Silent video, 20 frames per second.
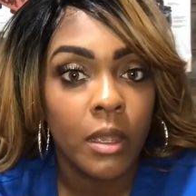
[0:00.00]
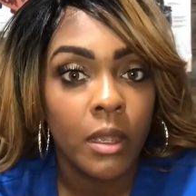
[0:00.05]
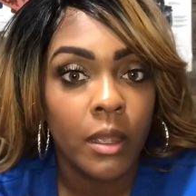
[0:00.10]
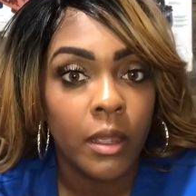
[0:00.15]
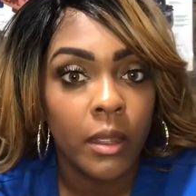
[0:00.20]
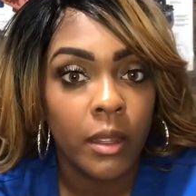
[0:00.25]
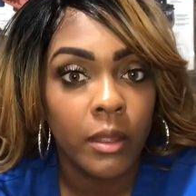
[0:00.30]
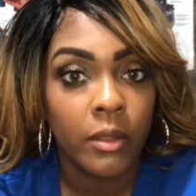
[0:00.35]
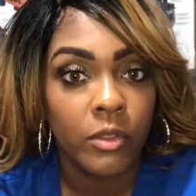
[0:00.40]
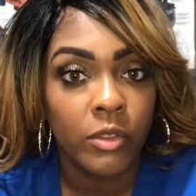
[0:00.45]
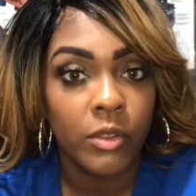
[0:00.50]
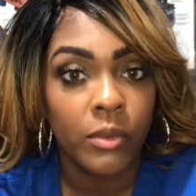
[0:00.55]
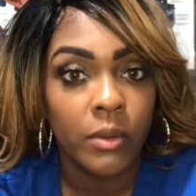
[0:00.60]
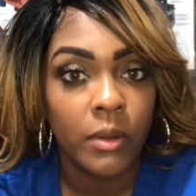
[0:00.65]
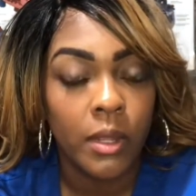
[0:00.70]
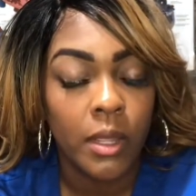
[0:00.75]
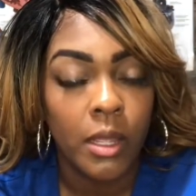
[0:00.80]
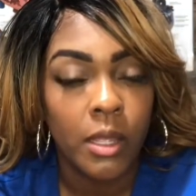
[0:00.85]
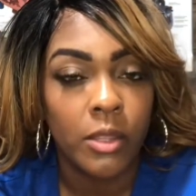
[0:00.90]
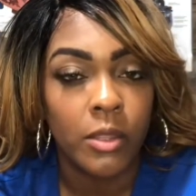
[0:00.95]
in
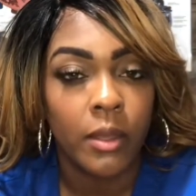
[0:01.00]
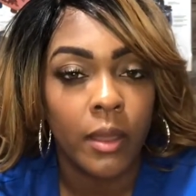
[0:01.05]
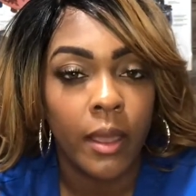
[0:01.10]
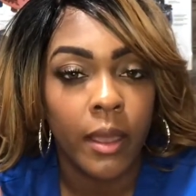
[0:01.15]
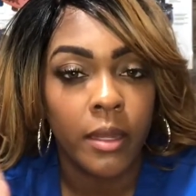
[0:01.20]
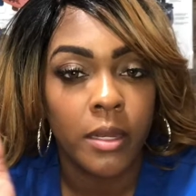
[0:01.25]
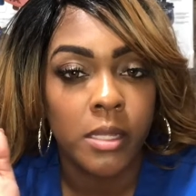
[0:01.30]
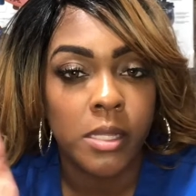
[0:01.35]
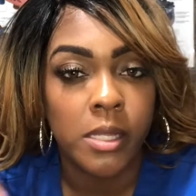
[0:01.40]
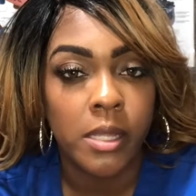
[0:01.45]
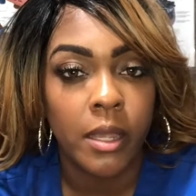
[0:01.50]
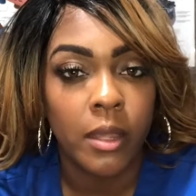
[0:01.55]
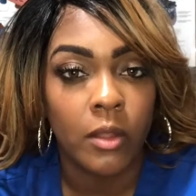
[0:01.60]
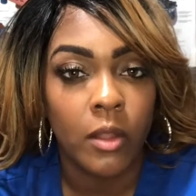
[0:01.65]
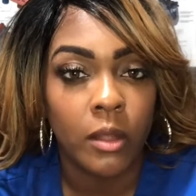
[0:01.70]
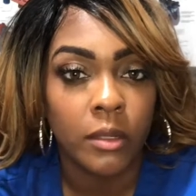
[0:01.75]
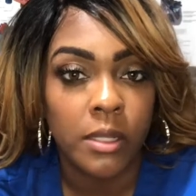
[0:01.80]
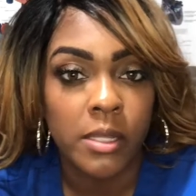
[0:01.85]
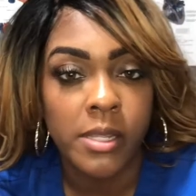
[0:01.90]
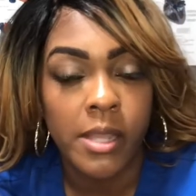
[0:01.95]
2D, to kind of stay along the
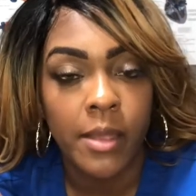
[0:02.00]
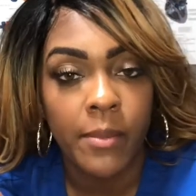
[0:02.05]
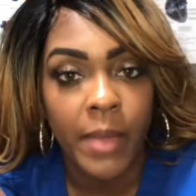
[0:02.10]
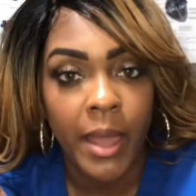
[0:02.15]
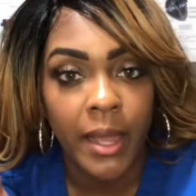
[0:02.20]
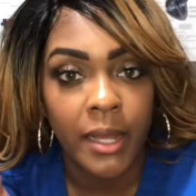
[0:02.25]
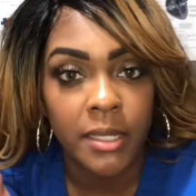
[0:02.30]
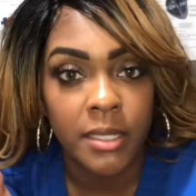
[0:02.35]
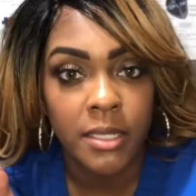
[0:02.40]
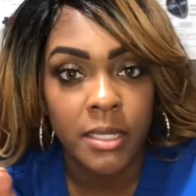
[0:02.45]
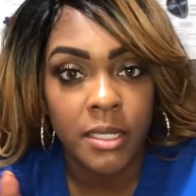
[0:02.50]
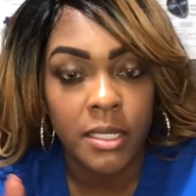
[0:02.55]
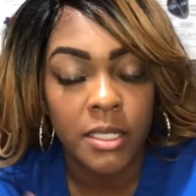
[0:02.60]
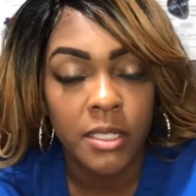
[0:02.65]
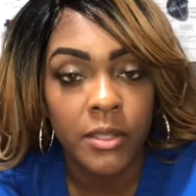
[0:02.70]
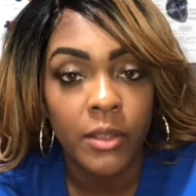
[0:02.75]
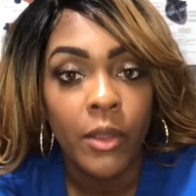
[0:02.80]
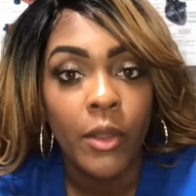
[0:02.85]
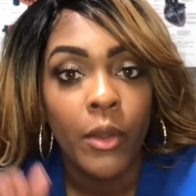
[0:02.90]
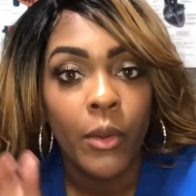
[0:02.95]
same axis
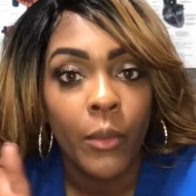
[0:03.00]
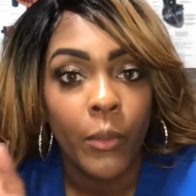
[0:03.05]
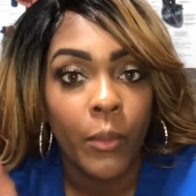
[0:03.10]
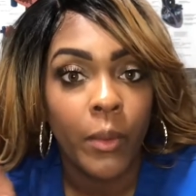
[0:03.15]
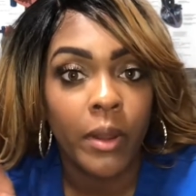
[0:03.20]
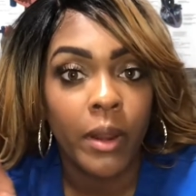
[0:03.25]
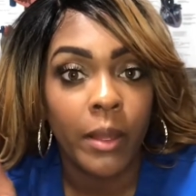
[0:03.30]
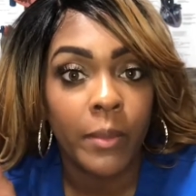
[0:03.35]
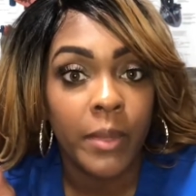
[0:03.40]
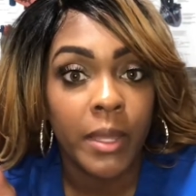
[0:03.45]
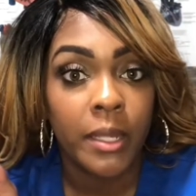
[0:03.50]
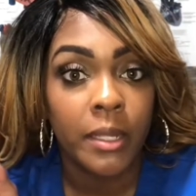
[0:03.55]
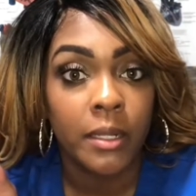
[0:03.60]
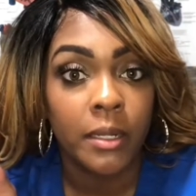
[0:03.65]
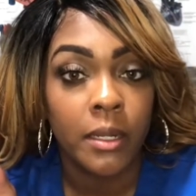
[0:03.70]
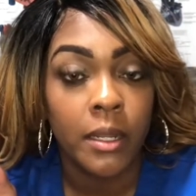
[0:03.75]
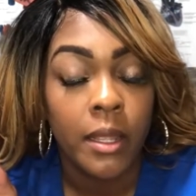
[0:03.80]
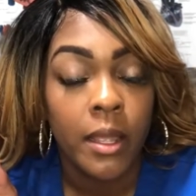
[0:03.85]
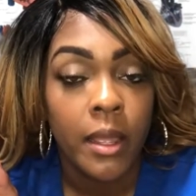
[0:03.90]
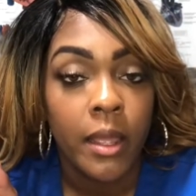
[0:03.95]
when I'm in
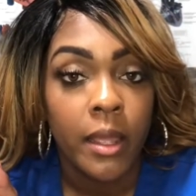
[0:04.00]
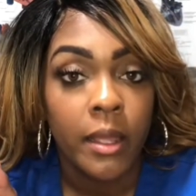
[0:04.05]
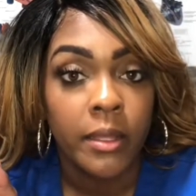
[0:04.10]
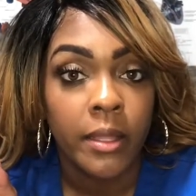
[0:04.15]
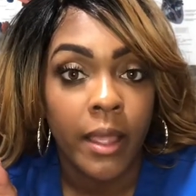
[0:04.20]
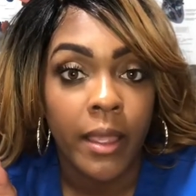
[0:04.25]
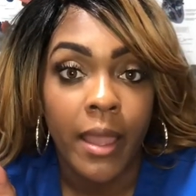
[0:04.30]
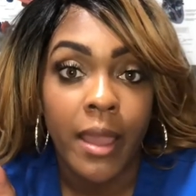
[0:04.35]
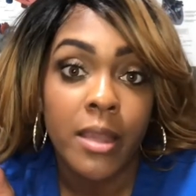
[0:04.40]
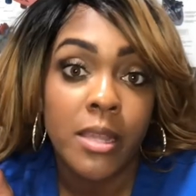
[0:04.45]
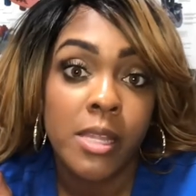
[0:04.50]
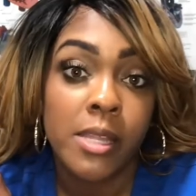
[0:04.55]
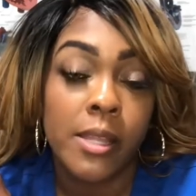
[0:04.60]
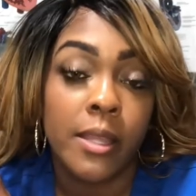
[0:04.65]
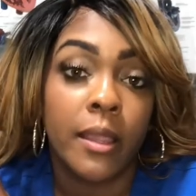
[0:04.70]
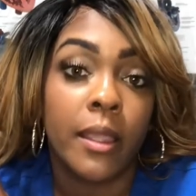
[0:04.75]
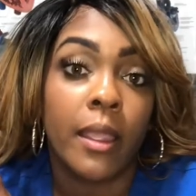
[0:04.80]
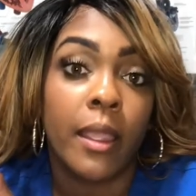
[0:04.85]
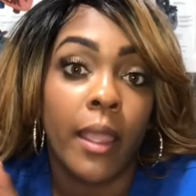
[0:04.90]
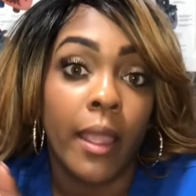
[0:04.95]

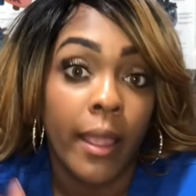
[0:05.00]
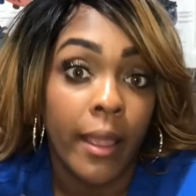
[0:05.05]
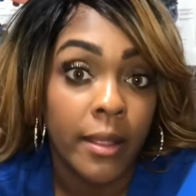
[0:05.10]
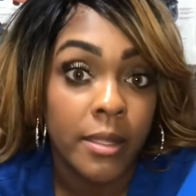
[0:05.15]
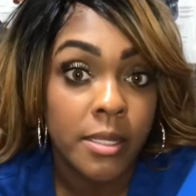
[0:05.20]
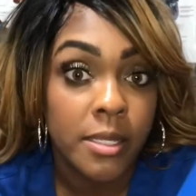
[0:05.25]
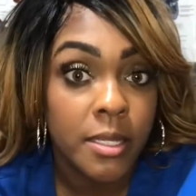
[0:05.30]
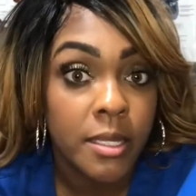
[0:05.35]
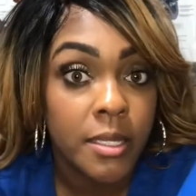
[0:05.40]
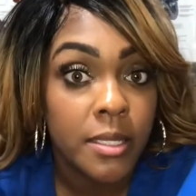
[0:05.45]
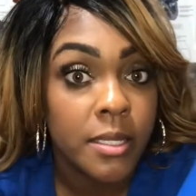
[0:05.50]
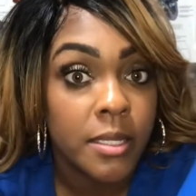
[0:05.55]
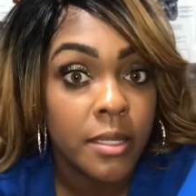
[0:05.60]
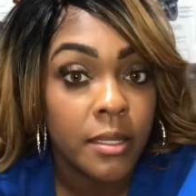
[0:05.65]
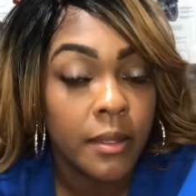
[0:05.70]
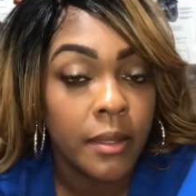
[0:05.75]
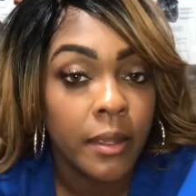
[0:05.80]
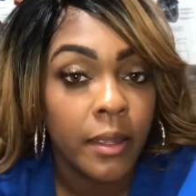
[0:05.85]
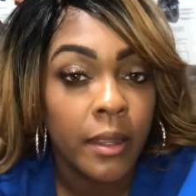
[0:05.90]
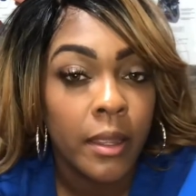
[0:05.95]
diastole and
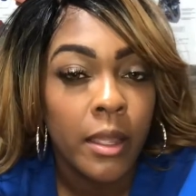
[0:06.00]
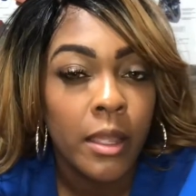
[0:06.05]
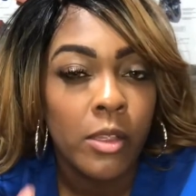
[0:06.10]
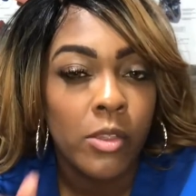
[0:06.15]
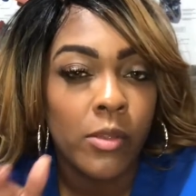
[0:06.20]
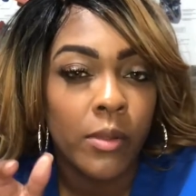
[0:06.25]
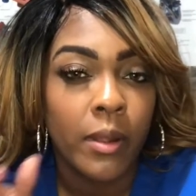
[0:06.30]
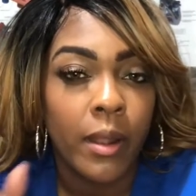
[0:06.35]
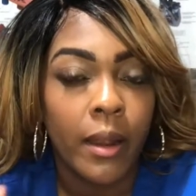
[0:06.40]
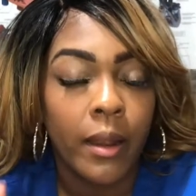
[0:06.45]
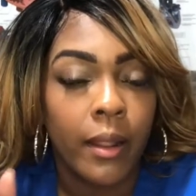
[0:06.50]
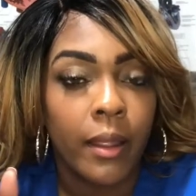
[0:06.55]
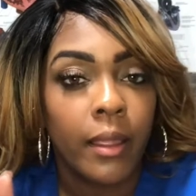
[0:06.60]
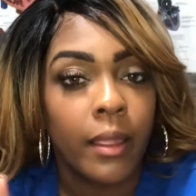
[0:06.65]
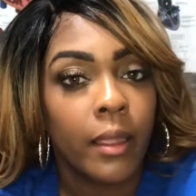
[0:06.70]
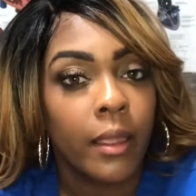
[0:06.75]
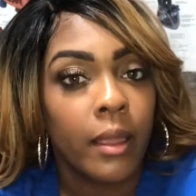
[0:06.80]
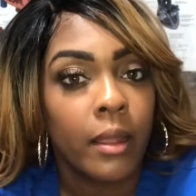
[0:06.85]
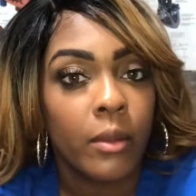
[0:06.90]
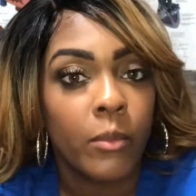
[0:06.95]
systole so that I can
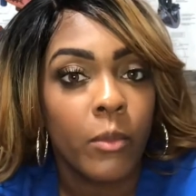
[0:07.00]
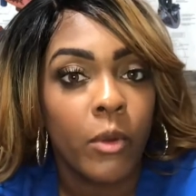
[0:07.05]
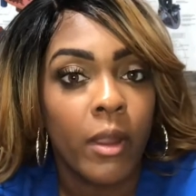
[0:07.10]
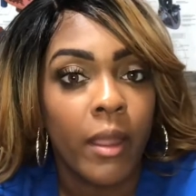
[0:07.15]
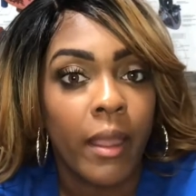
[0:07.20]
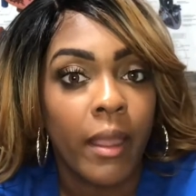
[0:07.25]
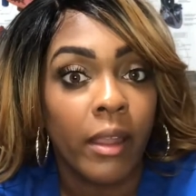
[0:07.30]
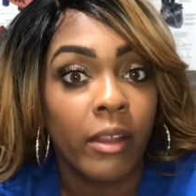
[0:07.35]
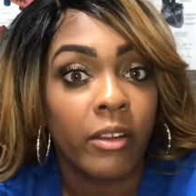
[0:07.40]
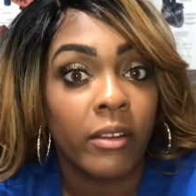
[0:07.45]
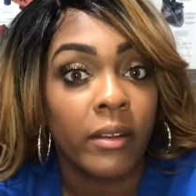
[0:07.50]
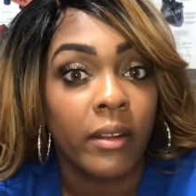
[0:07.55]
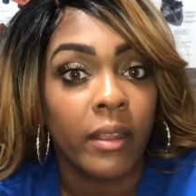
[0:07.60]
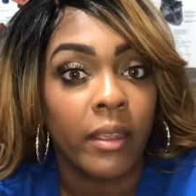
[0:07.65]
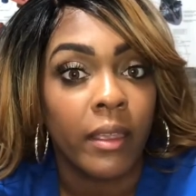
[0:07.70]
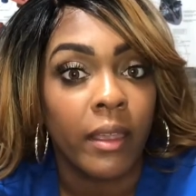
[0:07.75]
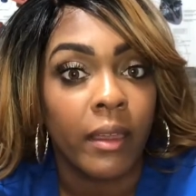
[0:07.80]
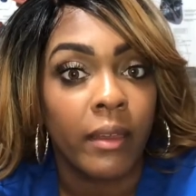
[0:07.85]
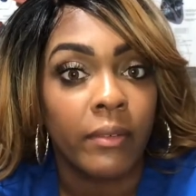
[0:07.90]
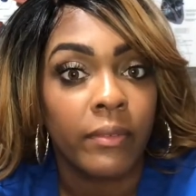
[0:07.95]
get a more accurate
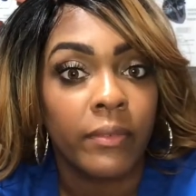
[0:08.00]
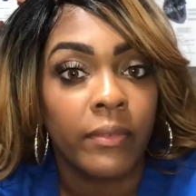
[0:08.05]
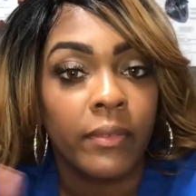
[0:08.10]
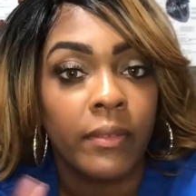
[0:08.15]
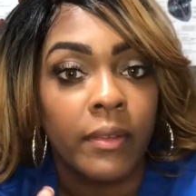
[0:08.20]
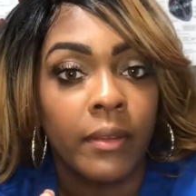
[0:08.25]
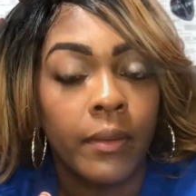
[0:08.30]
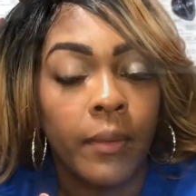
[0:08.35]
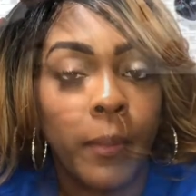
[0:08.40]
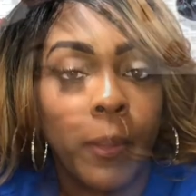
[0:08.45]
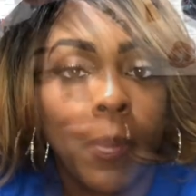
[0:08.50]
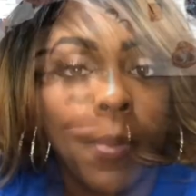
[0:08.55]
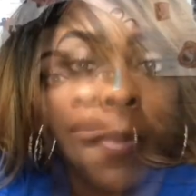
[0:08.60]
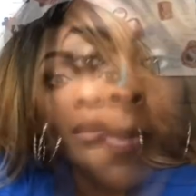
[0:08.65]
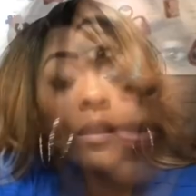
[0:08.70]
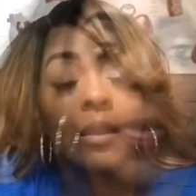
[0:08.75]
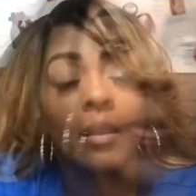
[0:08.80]
EF.